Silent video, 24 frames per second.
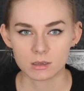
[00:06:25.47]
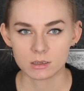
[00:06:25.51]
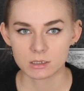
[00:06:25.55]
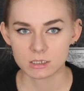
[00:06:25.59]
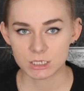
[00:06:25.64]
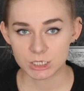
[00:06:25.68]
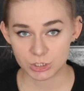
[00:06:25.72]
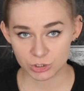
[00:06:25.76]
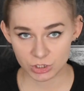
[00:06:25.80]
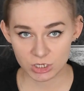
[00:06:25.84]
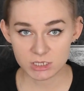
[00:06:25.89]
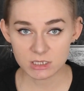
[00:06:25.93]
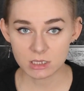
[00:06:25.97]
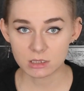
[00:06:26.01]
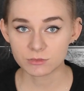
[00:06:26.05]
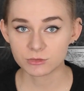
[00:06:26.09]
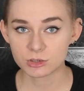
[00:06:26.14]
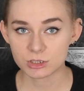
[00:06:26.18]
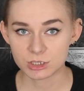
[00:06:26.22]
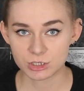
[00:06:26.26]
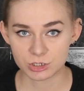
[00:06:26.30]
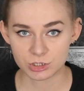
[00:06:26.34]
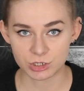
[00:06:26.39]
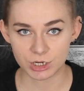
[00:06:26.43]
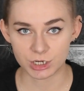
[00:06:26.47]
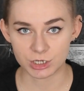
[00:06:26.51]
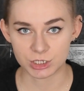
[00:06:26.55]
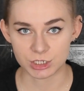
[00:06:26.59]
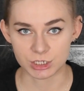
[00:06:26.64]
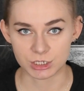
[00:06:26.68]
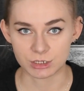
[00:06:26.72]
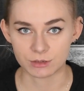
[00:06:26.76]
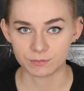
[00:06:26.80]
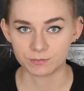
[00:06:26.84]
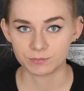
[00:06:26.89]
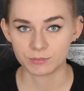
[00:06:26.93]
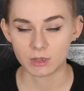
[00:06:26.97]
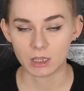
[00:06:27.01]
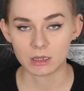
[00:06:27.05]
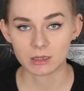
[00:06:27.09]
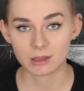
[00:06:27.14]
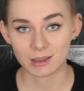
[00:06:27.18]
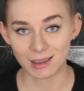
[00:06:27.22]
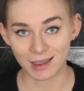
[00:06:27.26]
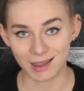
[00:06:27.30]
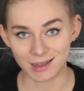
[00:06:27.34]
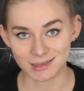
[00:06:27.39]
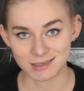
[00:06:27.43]
Stress and frustration in
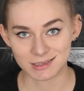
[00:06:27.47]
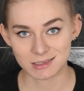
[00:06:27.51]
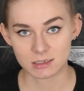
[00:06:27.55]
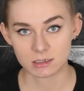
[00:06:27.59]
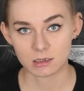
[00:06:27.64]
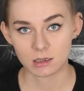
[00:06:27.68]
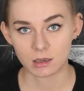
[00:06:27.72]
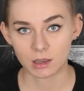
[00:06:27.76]
cats